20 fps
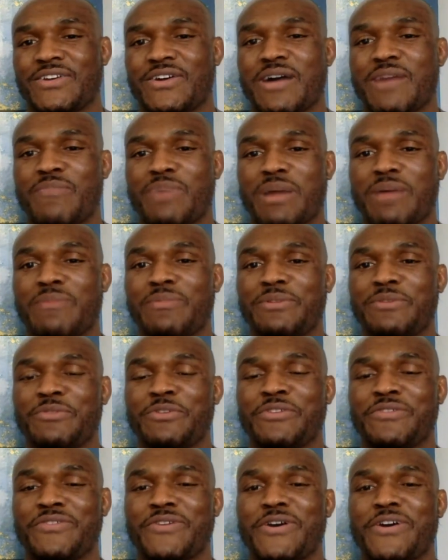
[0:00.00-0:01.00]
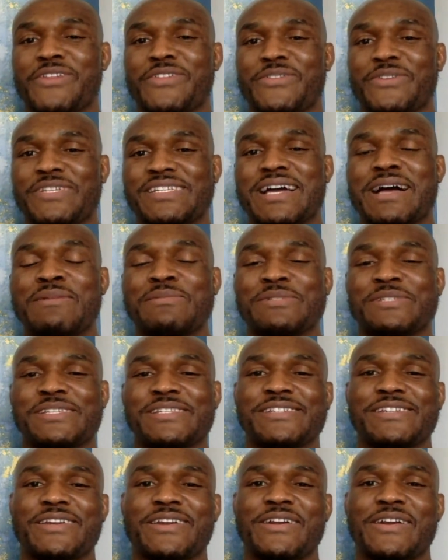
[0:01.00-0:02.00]
I probably would have fought 3 times
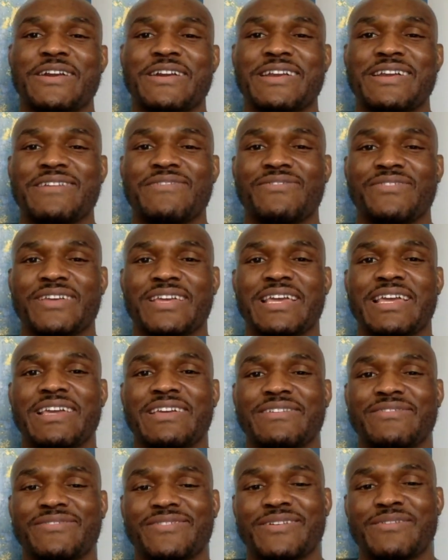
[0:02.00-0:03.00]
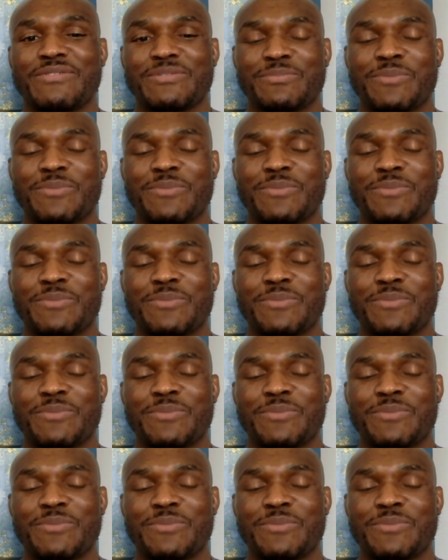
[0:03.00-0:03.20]
this year if it was